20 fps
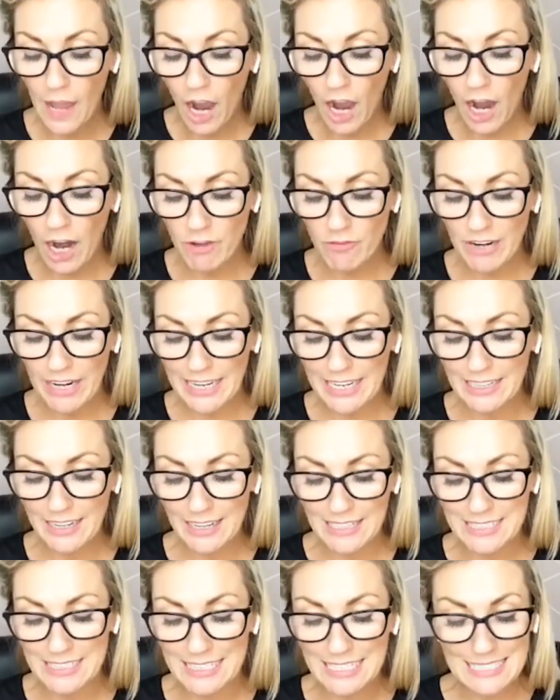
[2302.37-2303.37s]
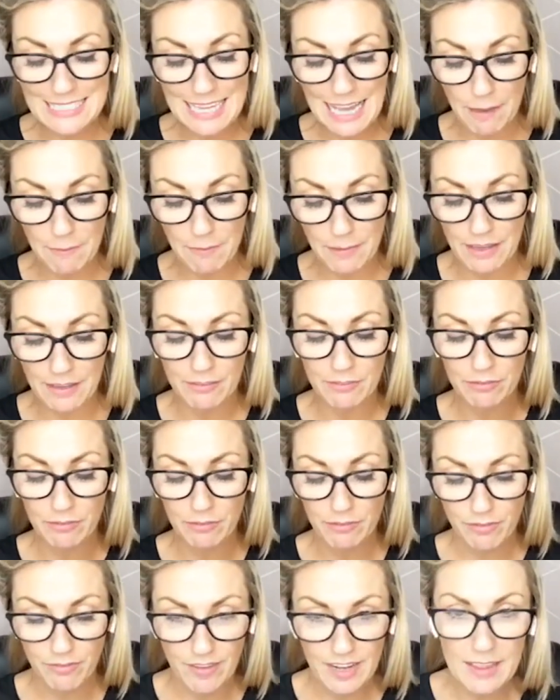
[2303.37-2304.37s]
I recognise this habit,
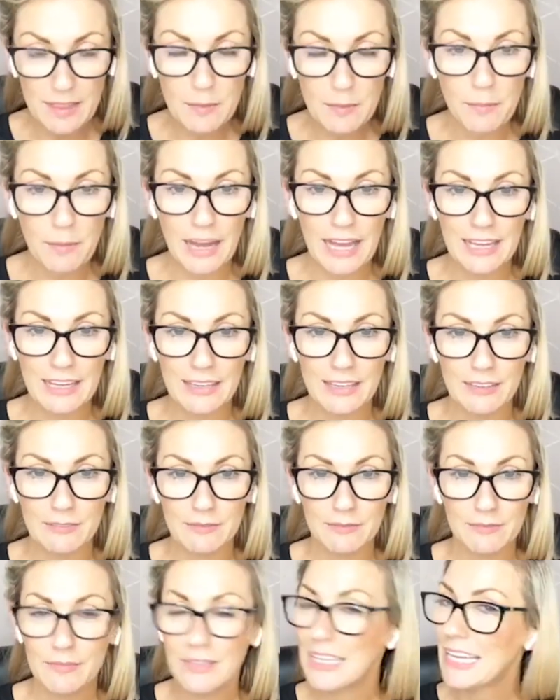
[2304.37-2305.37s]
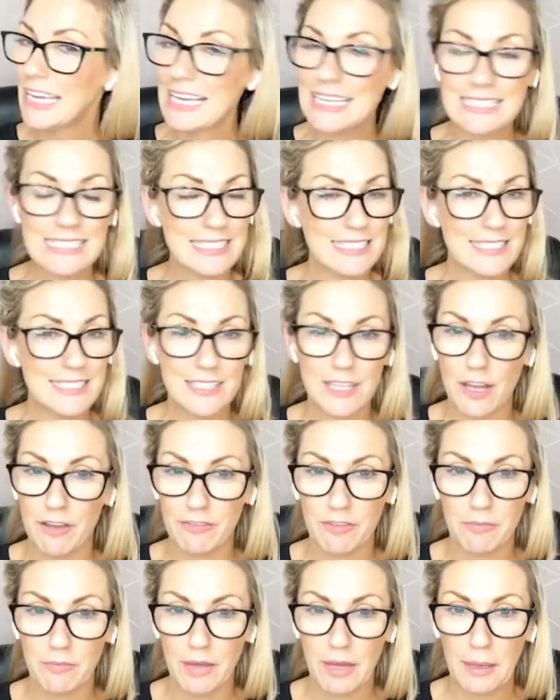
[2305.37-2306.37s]
fill in the blank, isn't
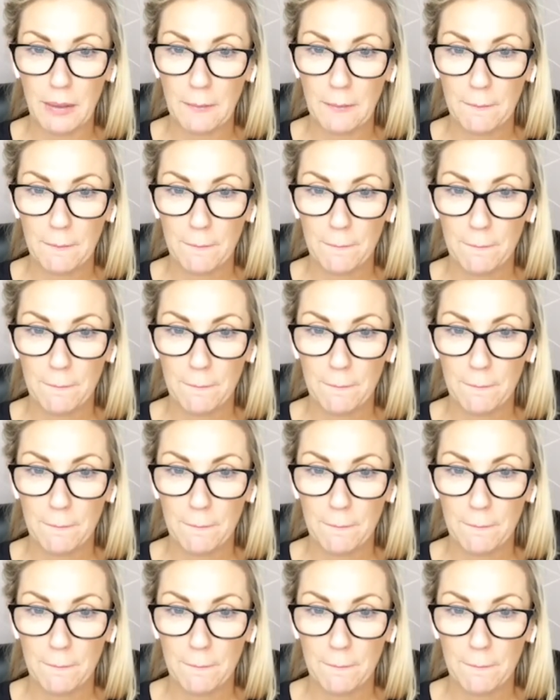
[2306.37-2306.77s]
serving me.